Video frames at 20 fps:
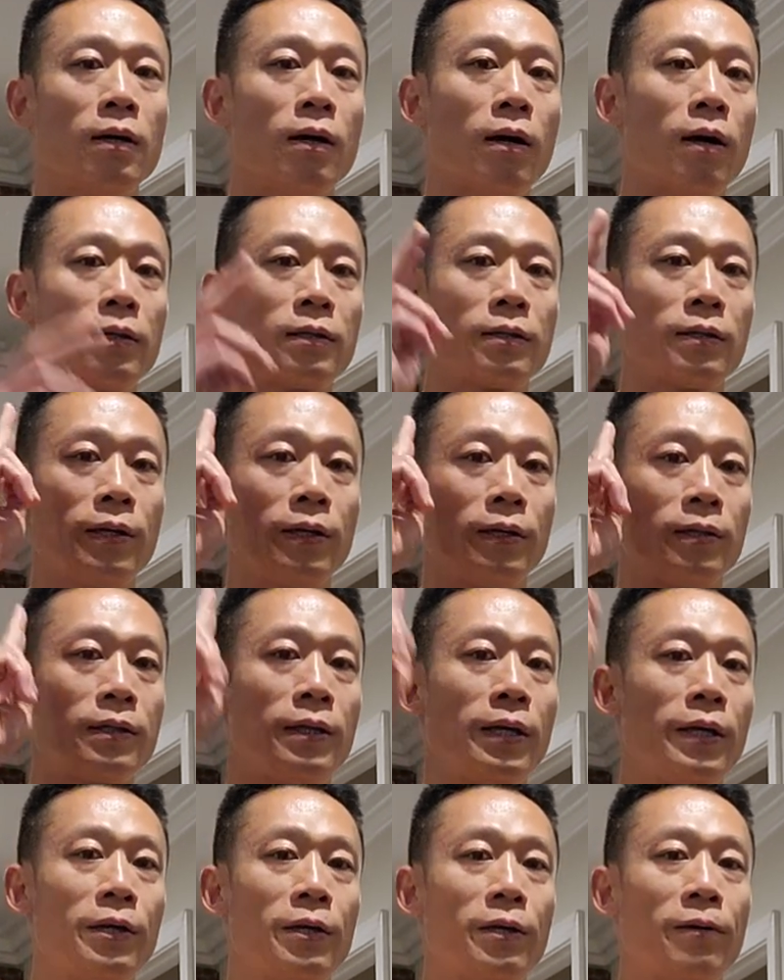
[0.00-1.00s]
uh, see
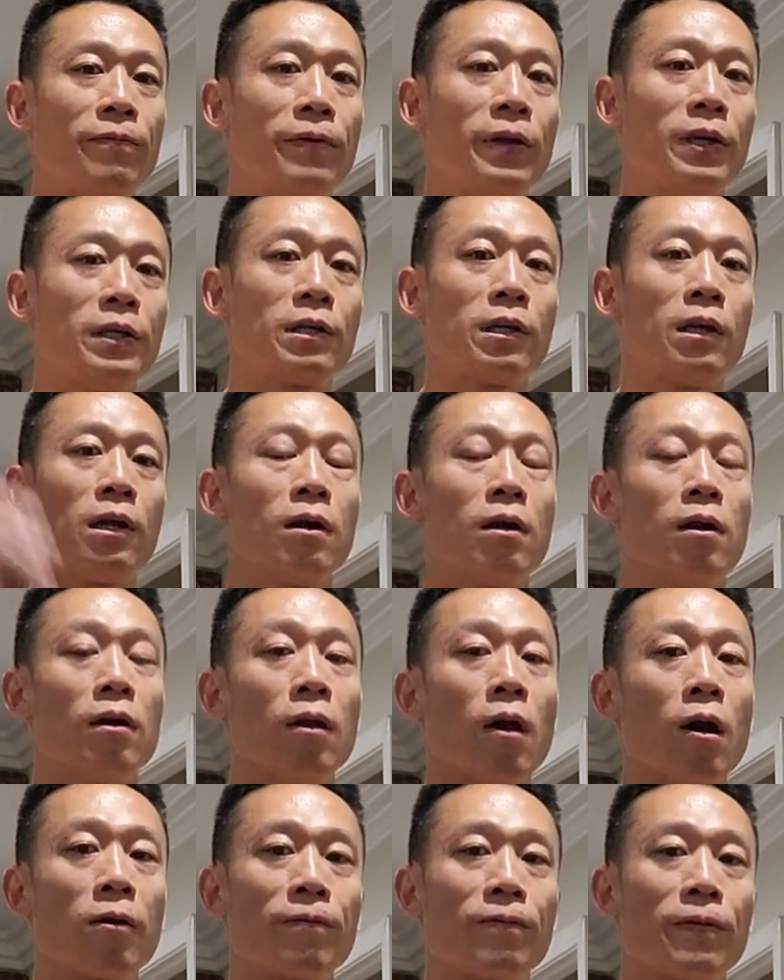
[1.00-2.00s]
see your vision in a
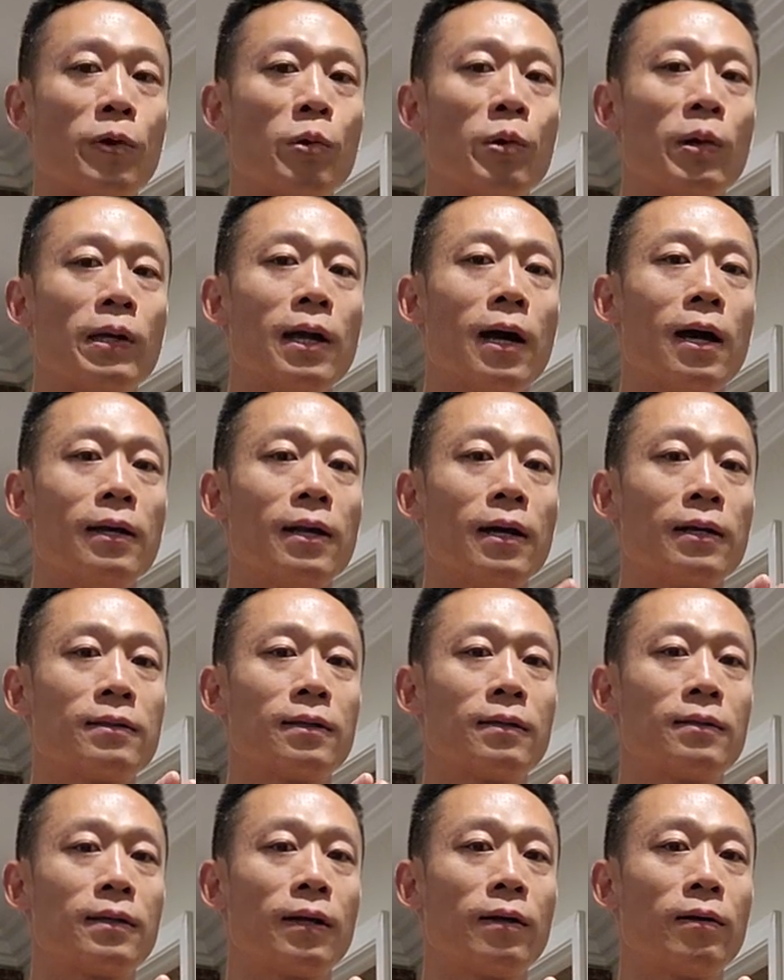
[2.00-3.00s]
long view and not
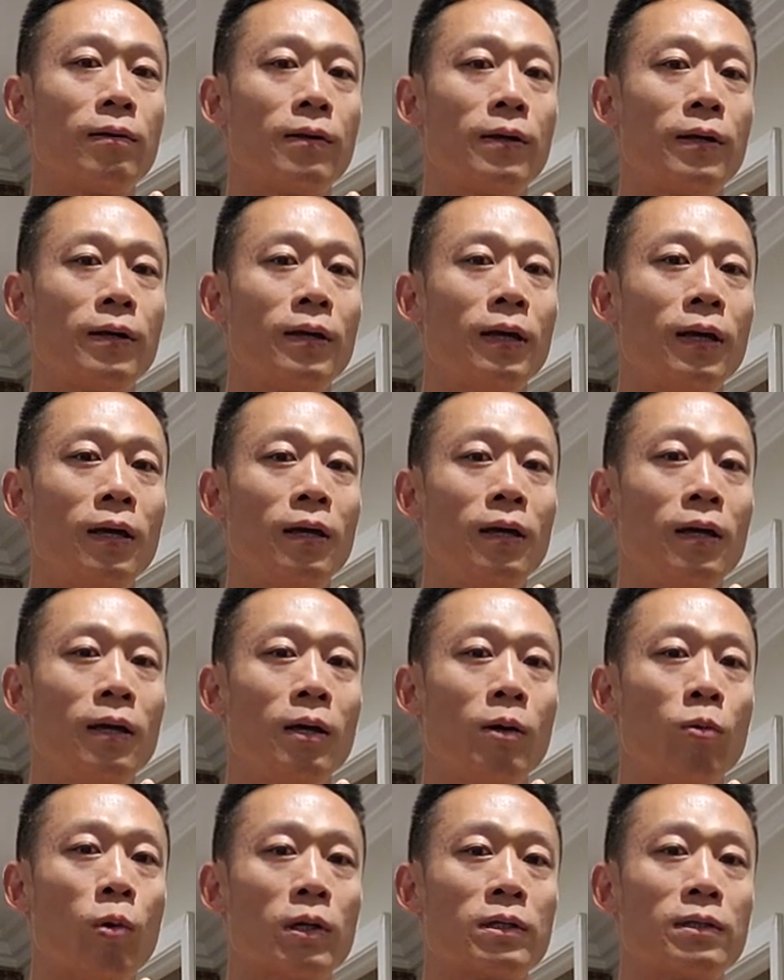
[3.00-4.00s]
necessarily
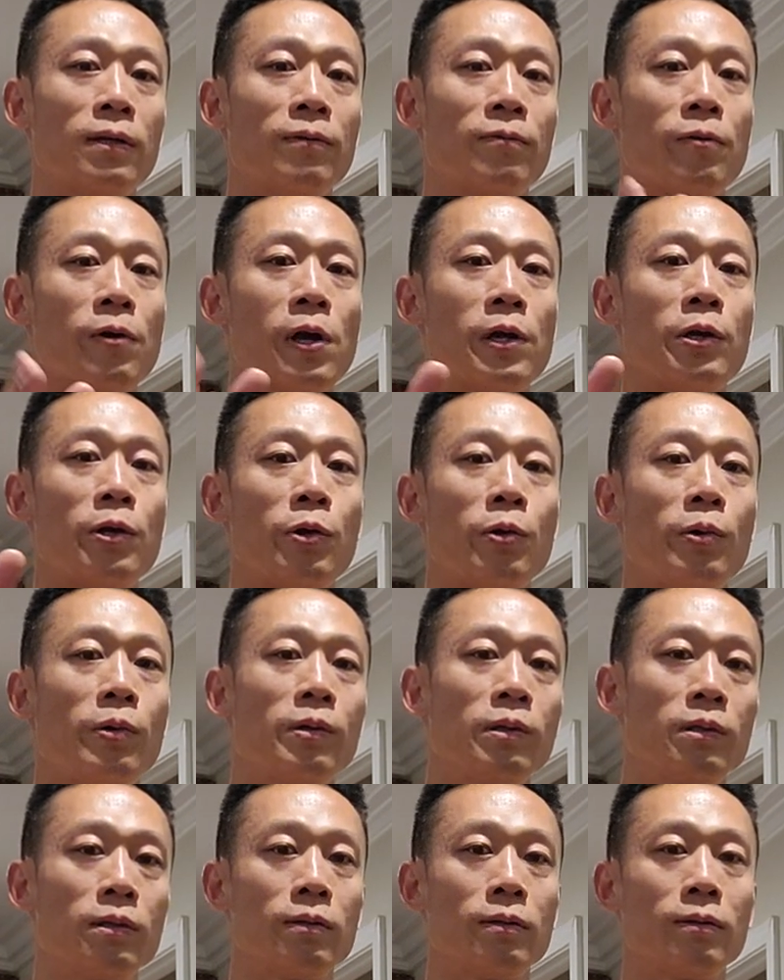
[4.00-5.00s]
what's in front of you
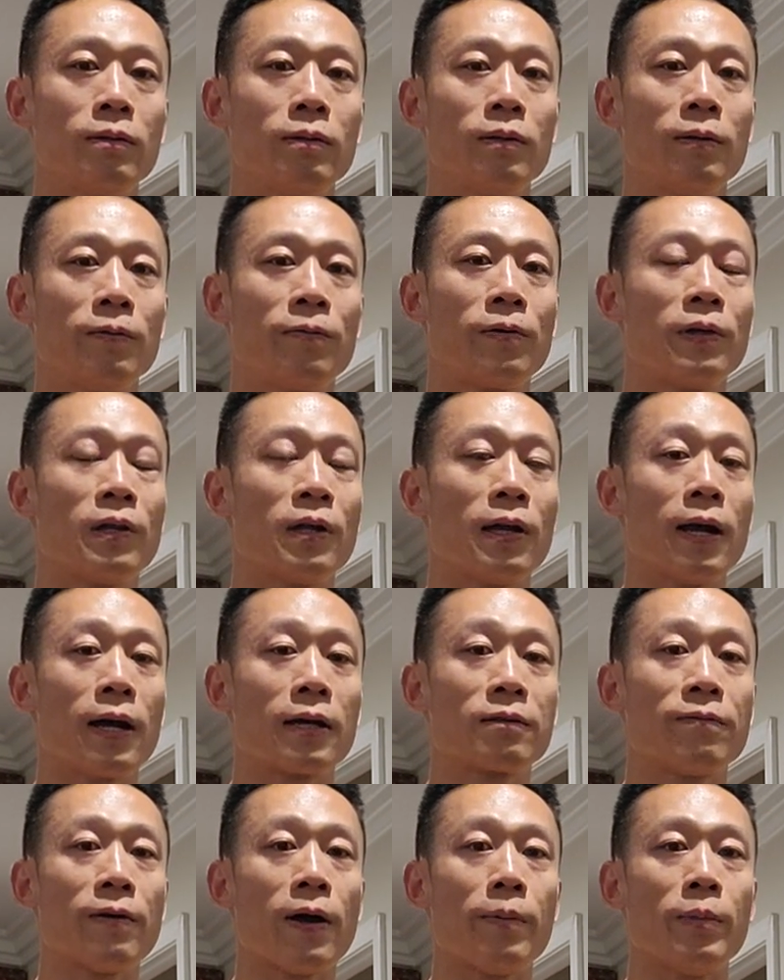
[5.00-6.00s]
for the
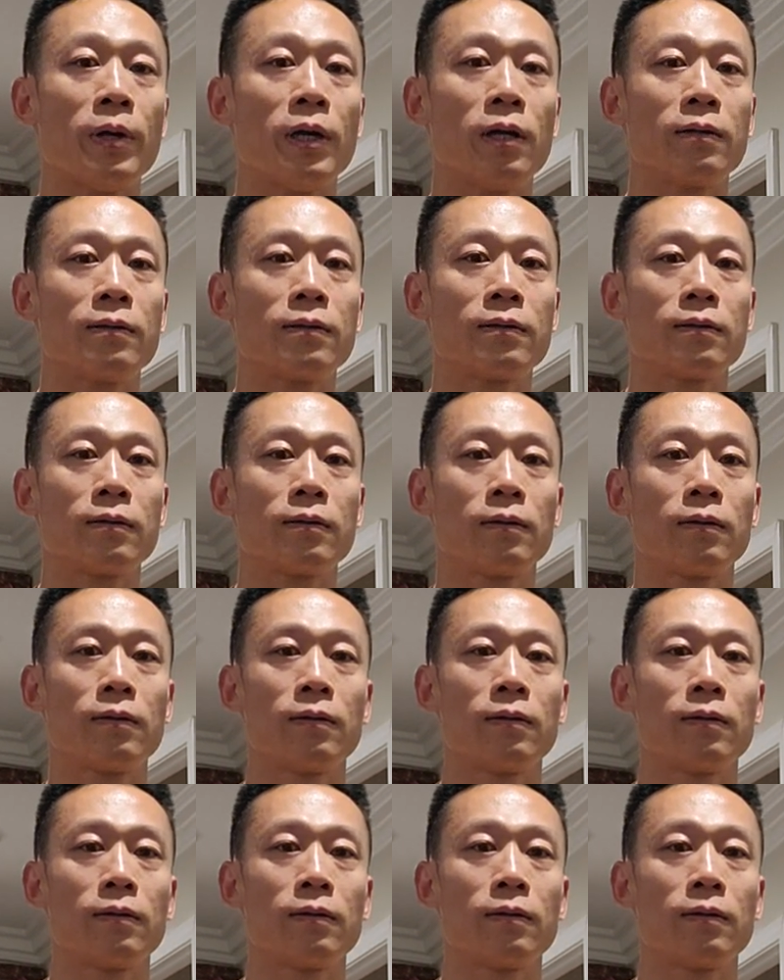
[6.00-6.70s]
next five minutes.